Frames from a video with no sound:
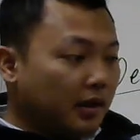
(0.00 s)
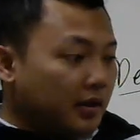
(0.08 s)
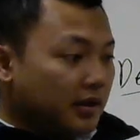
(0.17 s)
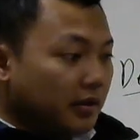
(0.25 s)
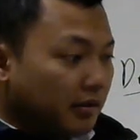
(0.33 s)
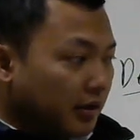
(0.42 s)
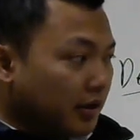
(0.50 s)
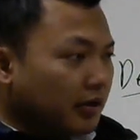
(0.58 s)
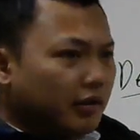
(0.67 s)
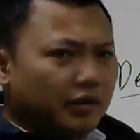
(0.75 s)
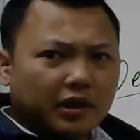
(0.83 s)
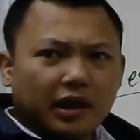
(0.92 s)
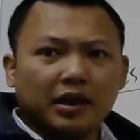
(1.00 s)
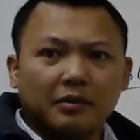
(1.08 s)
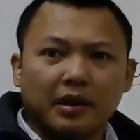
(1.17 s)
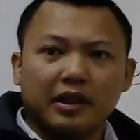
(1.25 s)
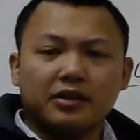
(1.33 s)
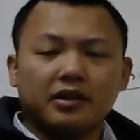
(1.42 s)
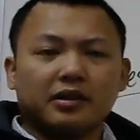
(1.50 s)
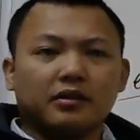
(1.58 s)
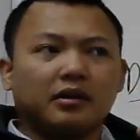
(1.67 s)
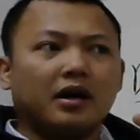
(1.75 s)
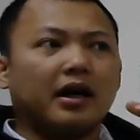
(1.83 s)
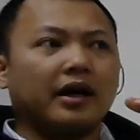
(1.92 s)
So you can imagine,
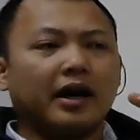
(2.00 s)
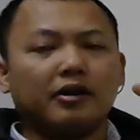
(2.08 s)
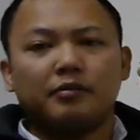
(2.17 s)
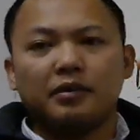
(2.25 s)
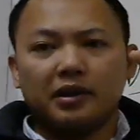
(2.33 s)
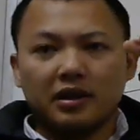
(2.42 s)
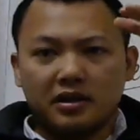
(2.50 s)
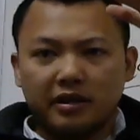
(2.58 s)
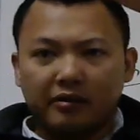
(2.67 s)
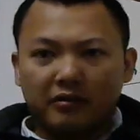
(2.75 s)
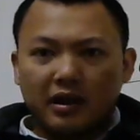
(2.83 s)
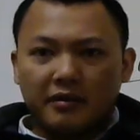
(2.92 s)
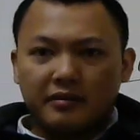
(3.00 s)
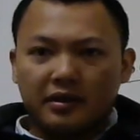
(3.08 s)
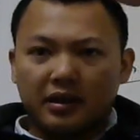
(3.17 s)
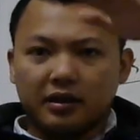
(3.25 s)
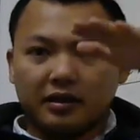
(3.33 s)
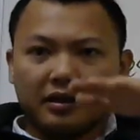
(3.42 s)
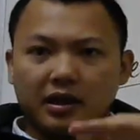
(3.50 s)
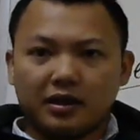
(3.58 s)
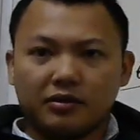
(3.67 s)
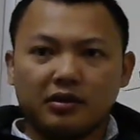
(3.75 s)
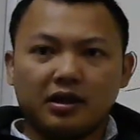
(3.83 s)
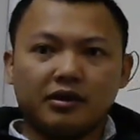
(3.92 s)
I repeated several times in the class,
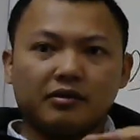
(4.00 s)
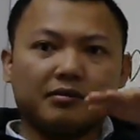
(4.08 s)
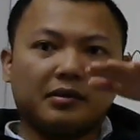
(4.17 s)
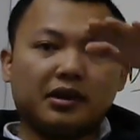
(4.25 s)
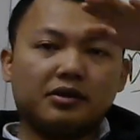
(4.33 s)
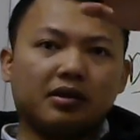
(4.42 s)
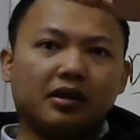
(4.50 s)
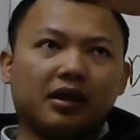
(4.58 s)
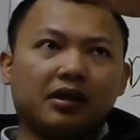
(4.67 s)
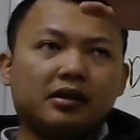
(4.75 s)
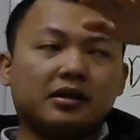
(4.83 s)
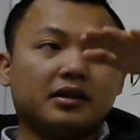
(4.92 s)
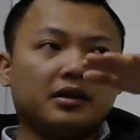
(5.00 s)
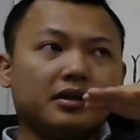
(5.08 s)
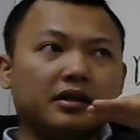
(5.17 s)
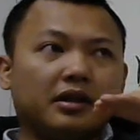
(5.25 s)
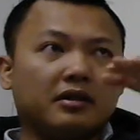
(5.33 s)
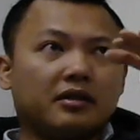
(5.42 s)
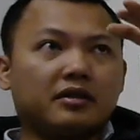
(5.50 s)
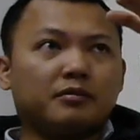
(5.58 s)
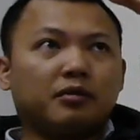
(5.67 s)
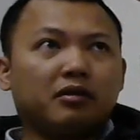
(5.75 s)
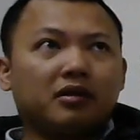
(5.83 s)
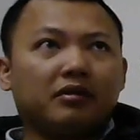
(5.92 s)
right? You imagine that.
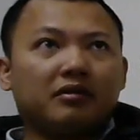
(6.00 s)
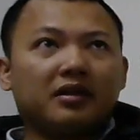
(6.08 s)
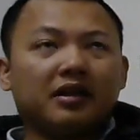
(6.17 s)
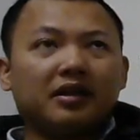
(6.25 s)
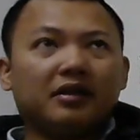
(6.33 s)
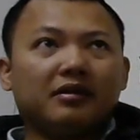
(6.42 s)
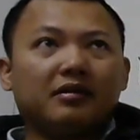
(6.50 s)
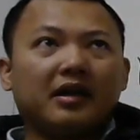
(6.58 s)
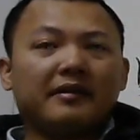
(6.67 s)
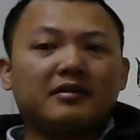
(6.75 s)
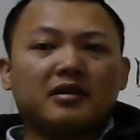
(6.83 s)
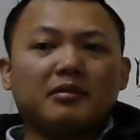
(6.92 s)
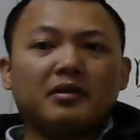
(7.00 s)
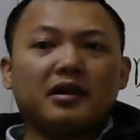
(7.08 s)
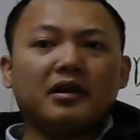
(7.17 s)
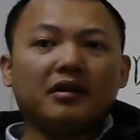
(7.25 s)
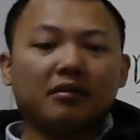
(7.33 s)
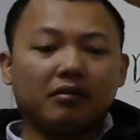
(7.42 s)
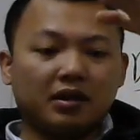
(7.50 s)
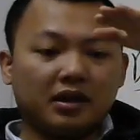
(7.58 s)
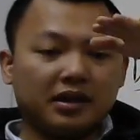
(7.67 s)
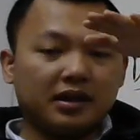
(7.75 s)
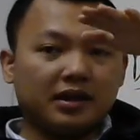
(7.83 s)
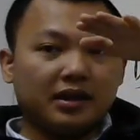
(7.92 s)
Suppose you have some hill,
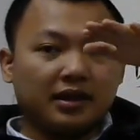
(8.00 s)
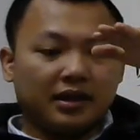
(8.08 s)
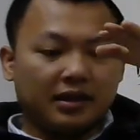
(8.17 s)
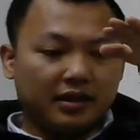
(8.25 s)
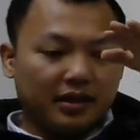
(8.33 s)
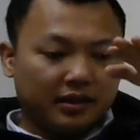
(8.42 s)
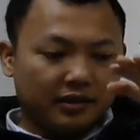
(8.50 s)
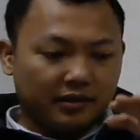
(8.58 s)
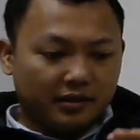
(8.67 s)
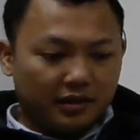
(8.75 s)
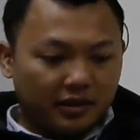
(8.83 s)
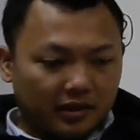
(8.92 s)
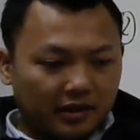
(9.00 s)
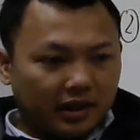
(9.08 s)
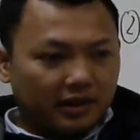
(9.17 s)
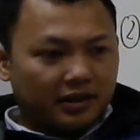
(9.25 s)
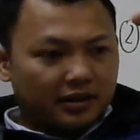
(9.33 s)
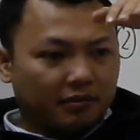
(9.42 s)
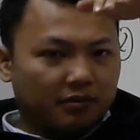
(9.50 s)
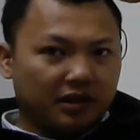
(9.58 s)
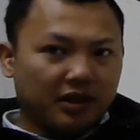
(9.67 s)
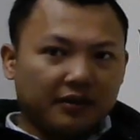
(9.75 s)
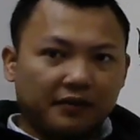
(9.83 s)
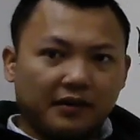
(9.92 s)
right? And then that is some
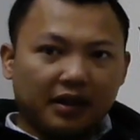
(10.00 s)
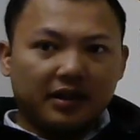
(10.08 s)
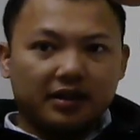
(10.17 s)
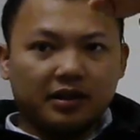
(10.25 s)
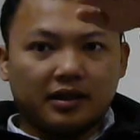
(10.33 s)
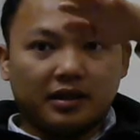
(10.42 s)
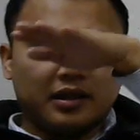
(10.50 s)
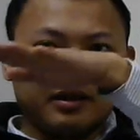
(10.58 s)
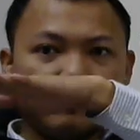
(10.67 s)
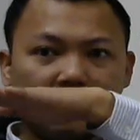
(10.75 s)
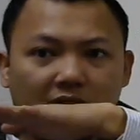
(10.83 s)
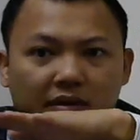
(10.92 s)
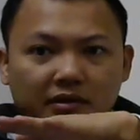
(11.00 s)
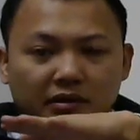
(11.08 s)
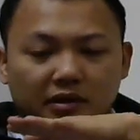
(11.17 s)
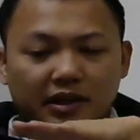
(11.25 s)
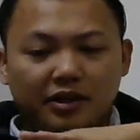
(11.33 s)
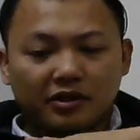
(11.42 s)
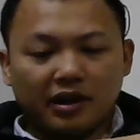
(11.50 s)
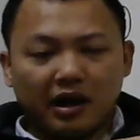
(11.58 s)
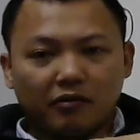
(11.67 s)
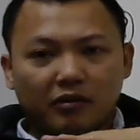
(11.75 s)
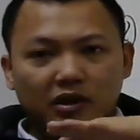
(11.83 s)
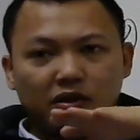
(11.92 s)
surface, and then level curves. Each
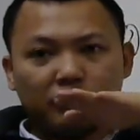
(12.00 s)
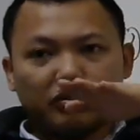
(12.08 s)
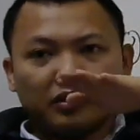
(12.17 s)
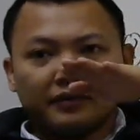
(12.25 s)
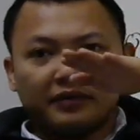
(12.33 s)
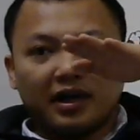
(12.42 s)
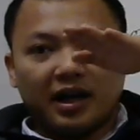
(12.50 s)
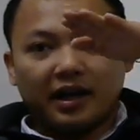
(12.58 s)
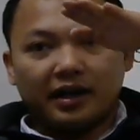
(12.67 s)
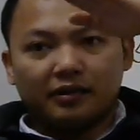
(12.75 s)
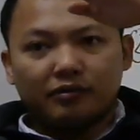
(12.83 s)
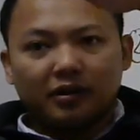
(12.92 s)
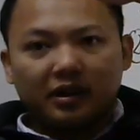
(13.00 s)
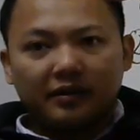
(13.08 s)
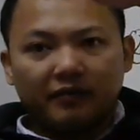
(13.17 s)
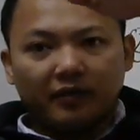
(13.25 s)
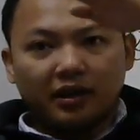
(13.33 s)
time when you move the height, right?